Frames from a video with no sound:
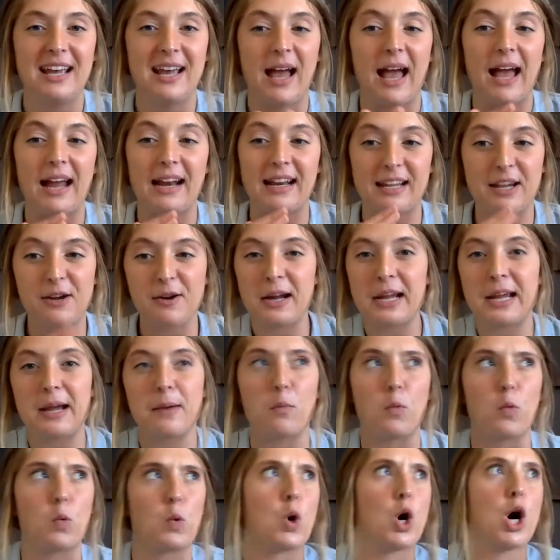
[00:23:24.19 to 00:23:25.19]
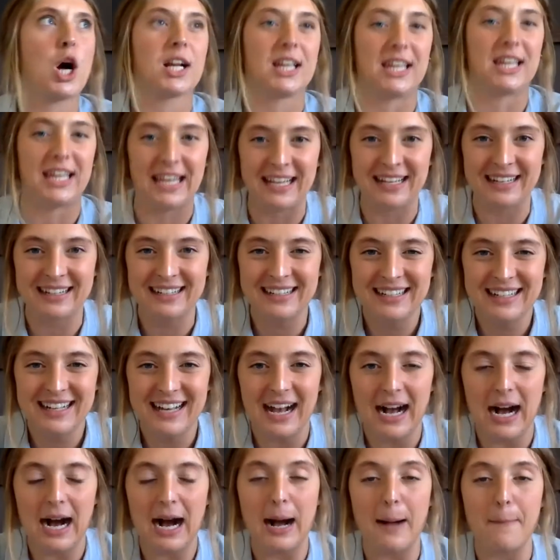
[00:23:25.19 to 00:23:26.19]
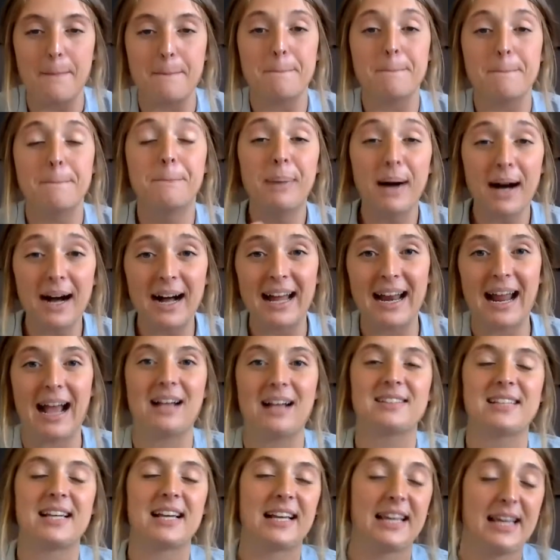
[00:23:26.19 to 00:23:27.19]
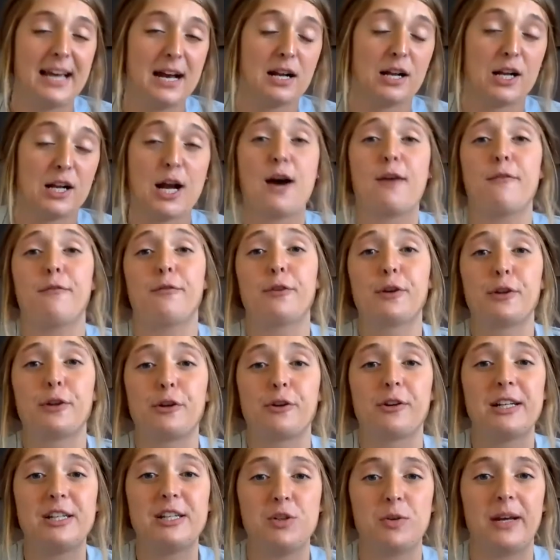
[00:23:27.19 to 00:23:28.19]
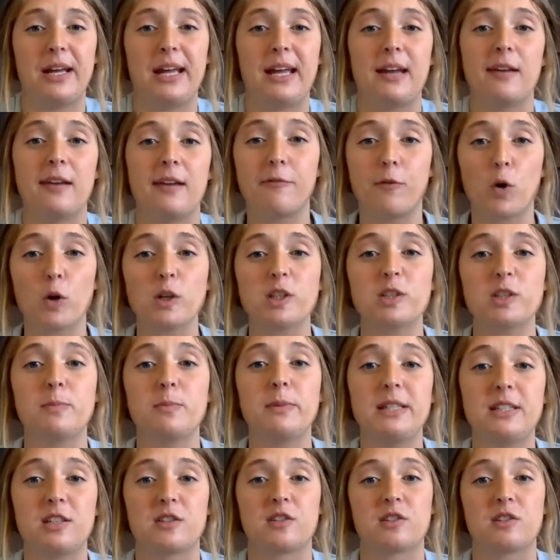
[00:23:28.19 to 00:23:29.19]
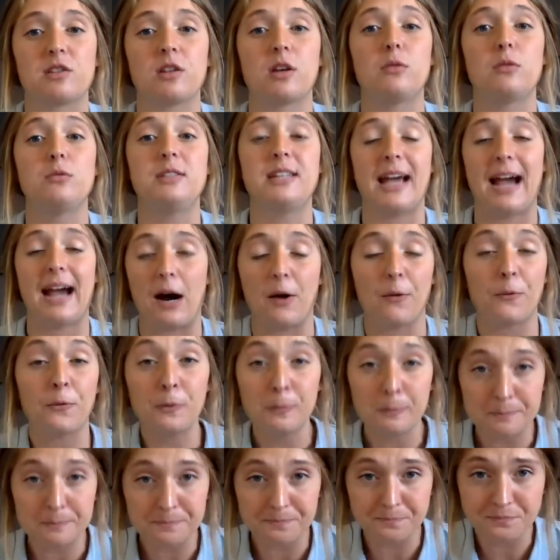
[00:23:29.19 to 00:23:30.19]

And here I am walking. But as I got further into it, it forced me to slow down.